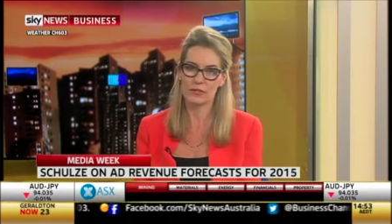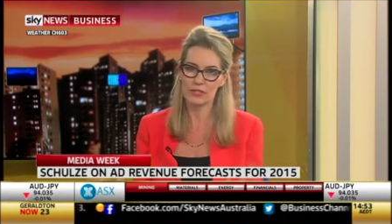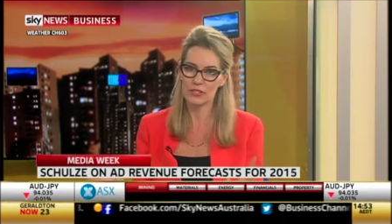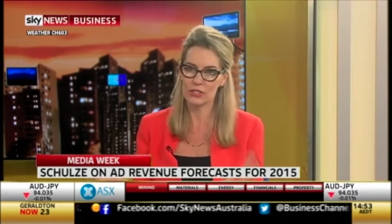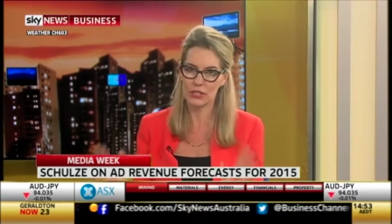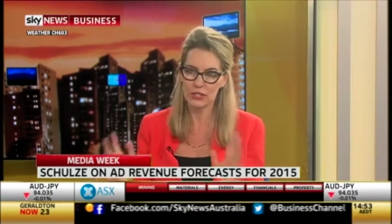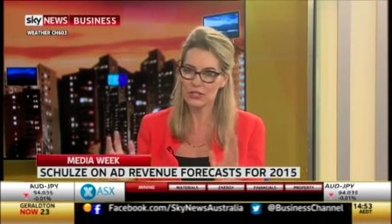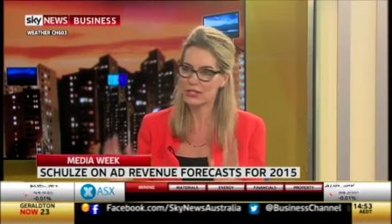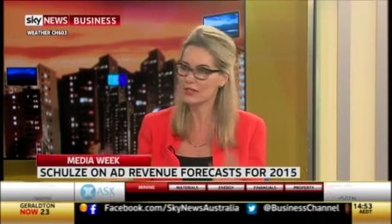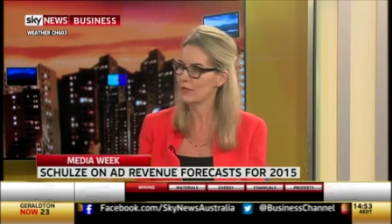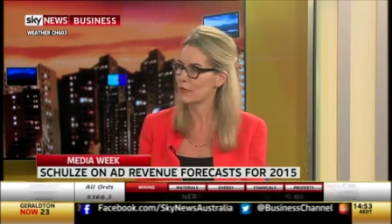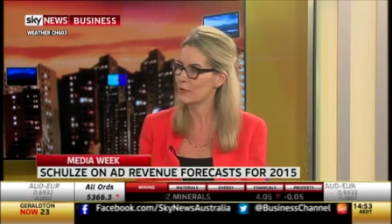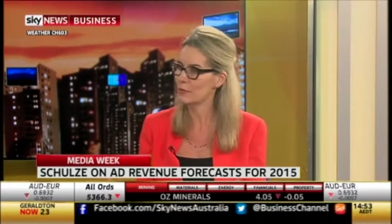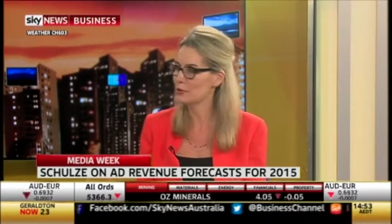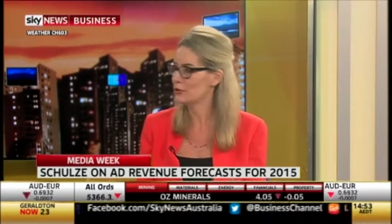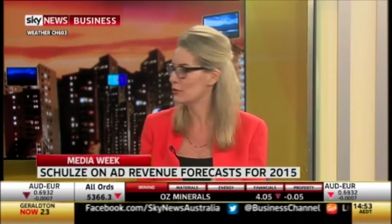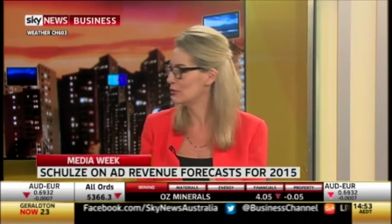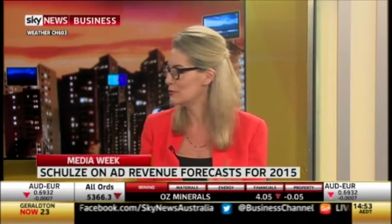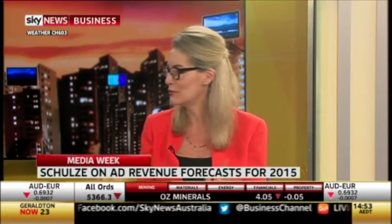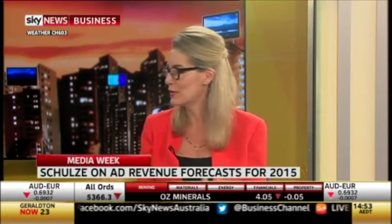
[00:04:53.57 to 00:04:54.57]
don't give up
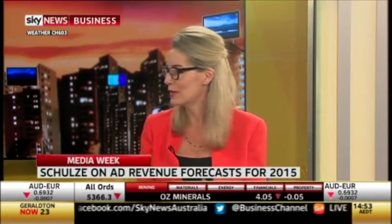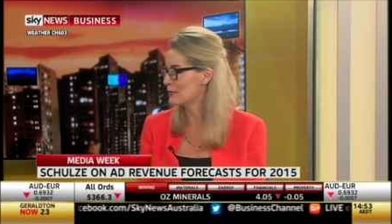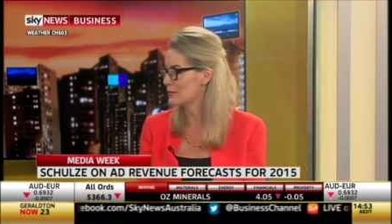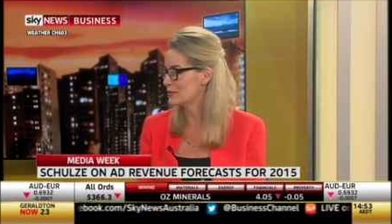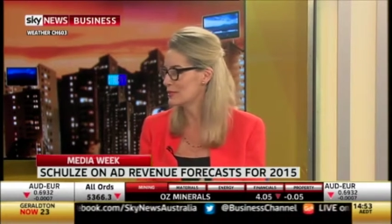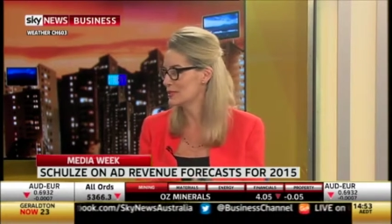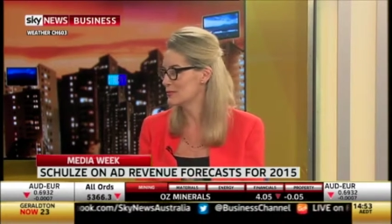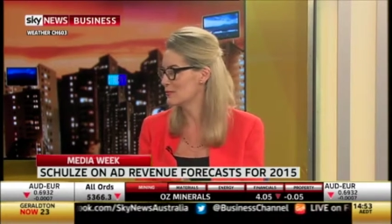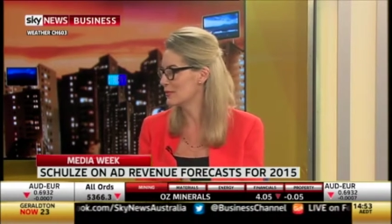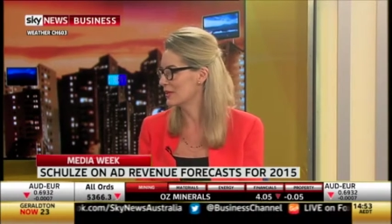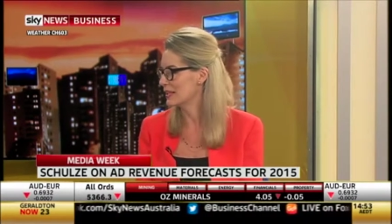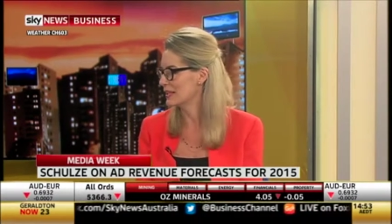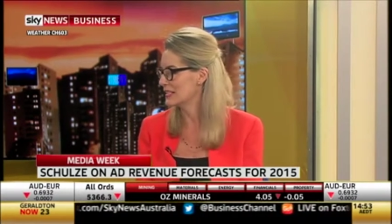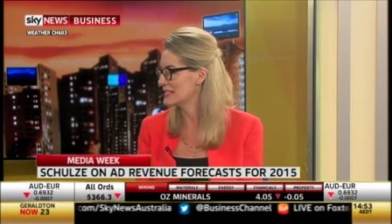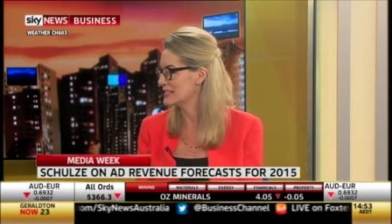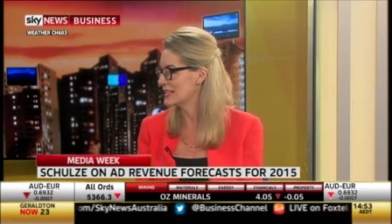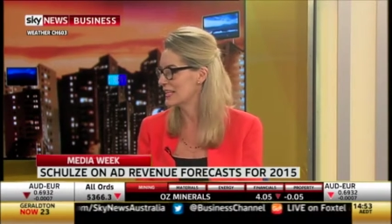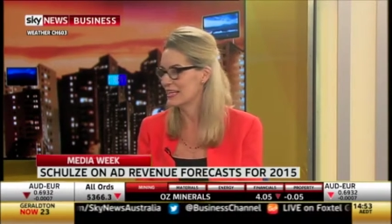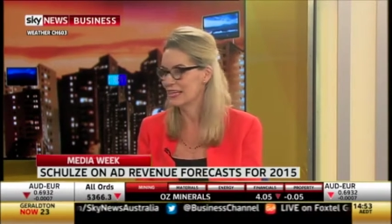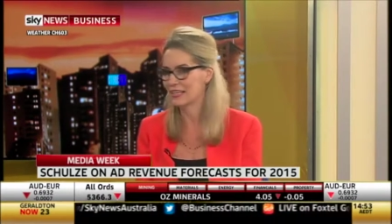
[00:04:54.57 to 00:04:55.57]
on newspapers is what I say.